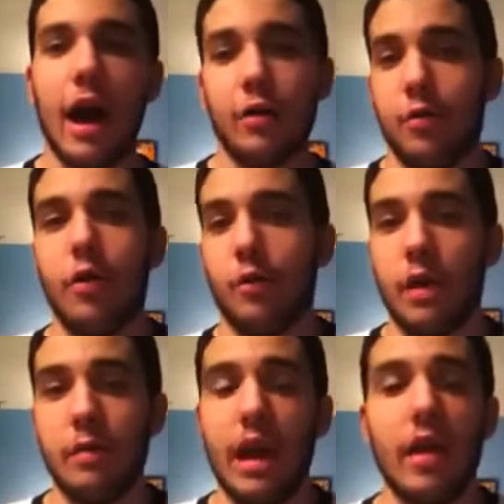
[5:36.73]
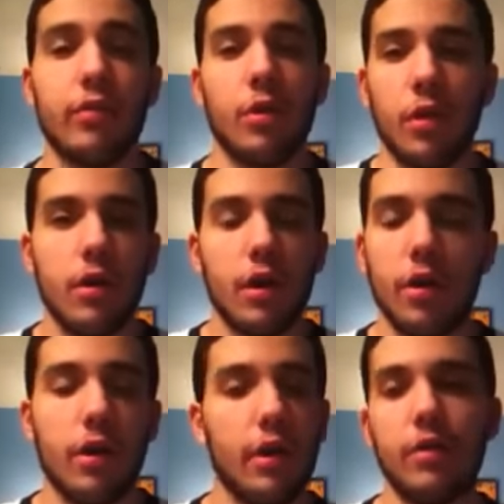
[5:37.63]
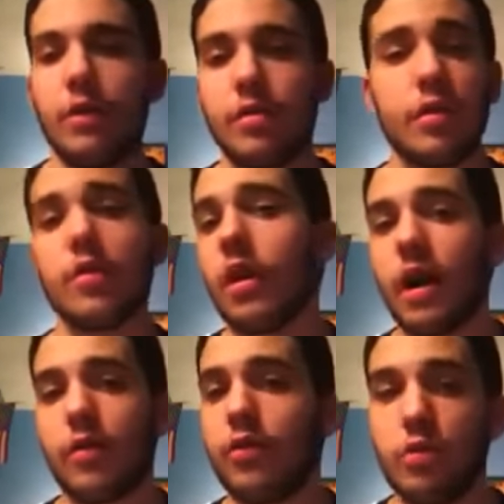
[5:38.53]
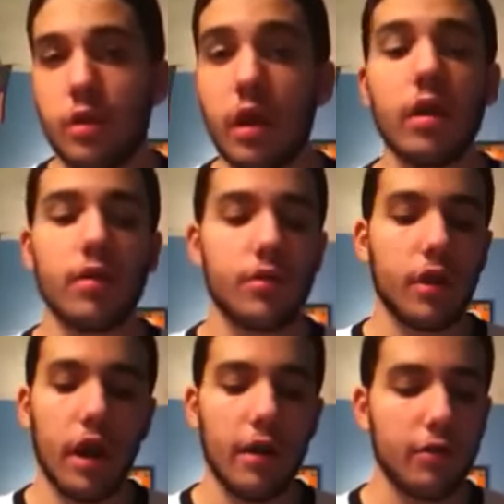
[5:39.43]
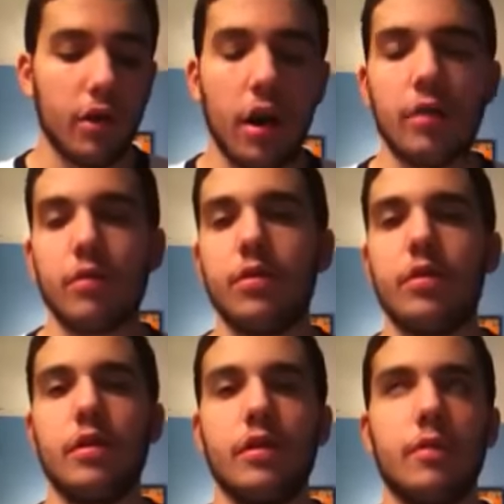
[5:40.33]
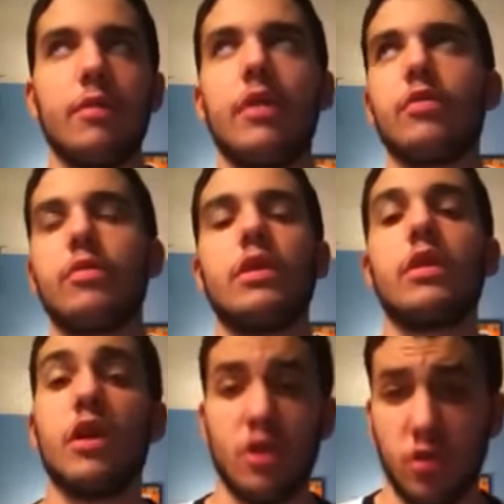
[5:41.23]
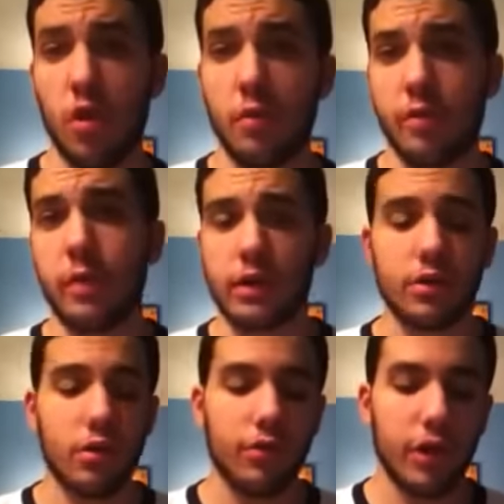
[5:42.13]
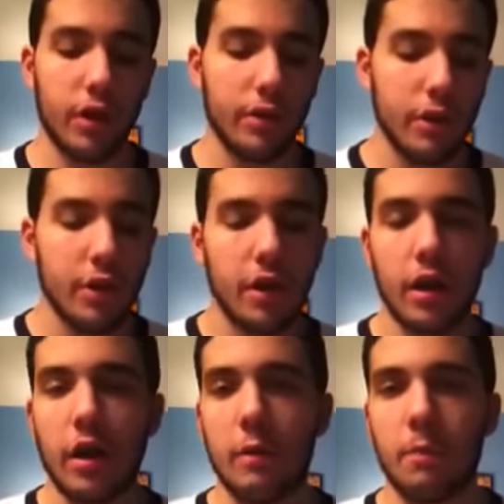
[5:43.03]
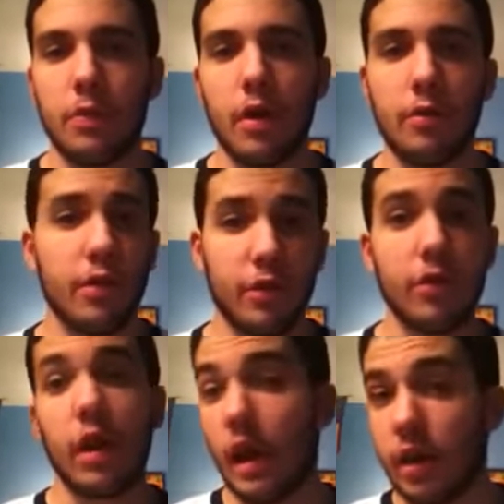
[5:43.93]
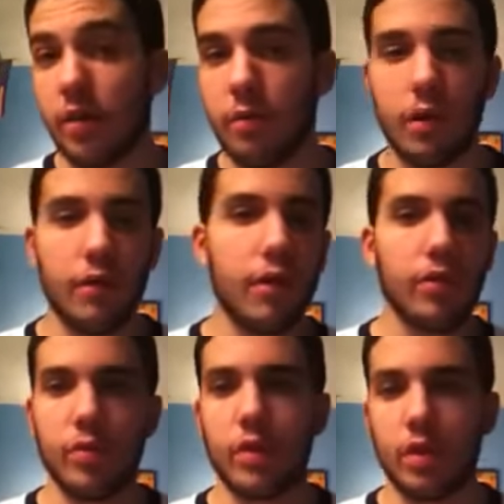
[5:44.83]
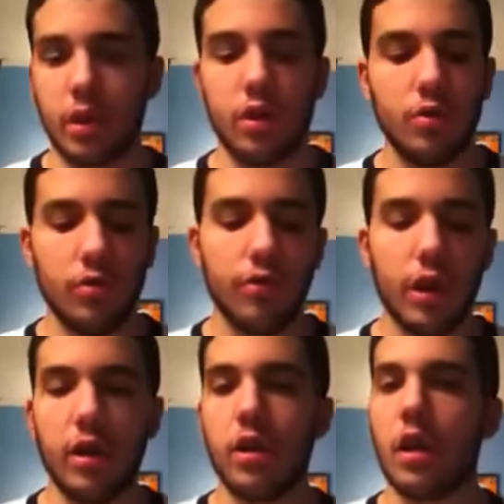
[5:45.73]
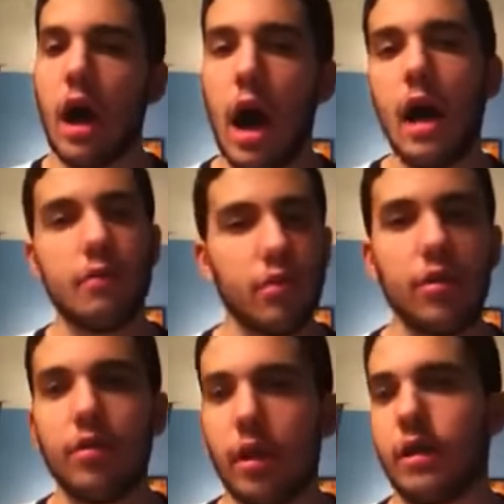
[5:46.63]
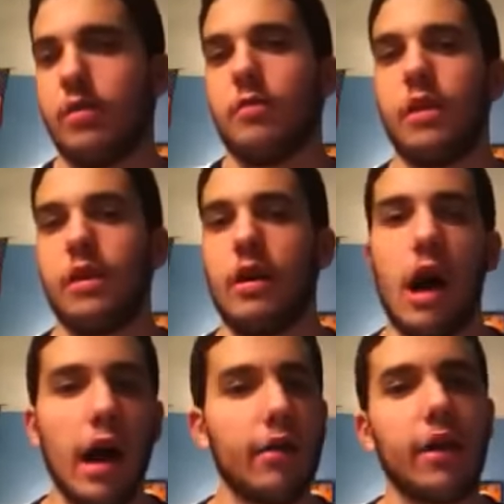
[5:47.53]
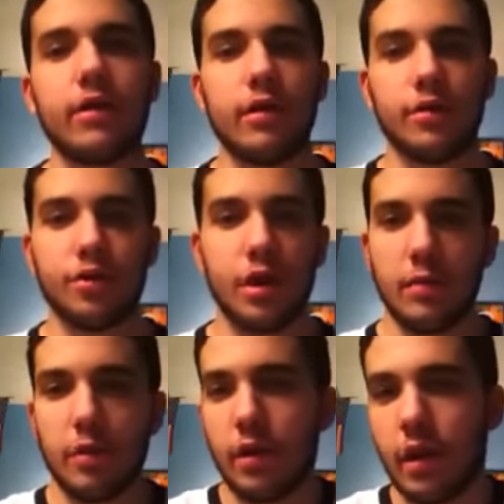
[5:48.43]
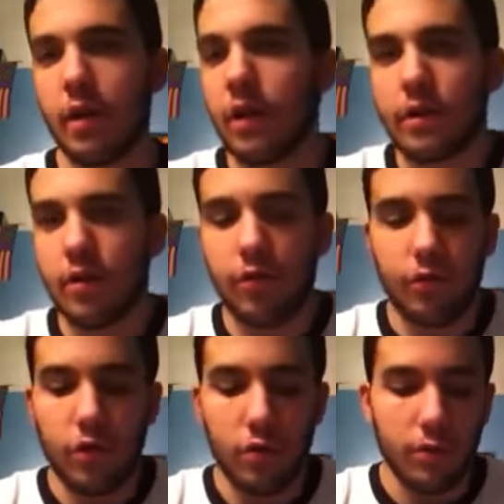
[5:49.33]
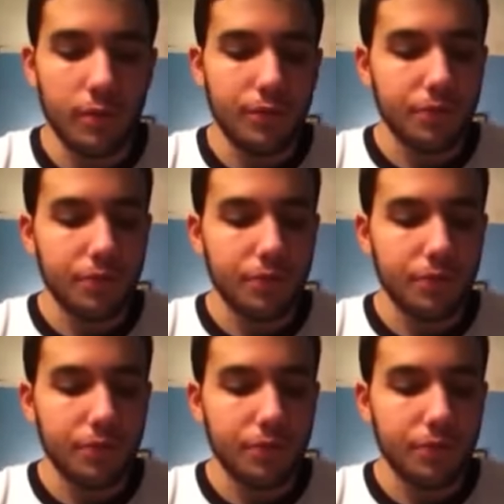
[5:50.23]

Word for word: I don't know, maybe ever. Or at least in the last few years. I have not really, I've never been an enormous Big Show fan. I've never hated him, but I've never been like a huge fan. I'm really liking him right now. I like that he's champion, and I like this feud.